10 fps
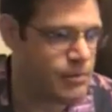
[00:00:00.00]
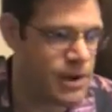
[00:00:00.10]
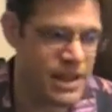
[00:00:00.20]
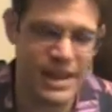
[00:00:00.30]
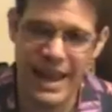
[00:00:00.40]

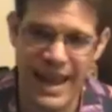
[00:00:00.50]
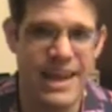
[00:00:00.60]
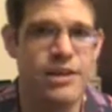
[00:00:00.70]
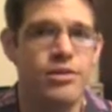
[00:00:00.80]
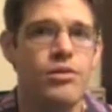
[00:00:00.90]

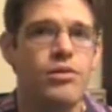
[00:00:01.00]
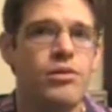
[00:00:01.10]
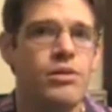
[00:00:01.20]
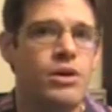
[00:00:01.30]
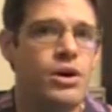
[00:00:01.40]

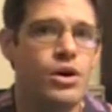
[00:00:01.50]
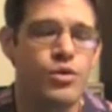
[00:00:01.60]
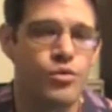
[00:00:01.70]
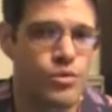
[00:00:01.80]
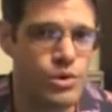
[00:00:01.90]
mechanical,
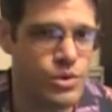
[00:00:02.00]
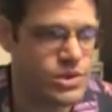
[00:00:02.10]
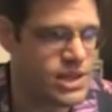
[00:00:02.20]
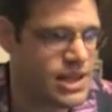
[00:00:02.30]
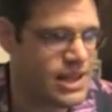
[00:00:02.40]

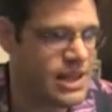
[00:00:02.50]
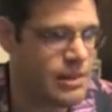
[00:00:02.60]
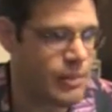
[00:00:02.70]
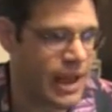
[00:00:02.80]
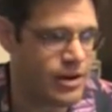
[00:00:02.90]

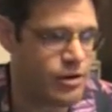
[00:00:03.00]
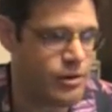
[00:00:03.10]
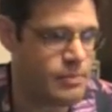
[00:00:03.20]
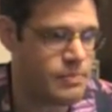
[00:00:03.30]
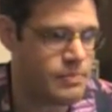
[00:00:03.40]
routine manner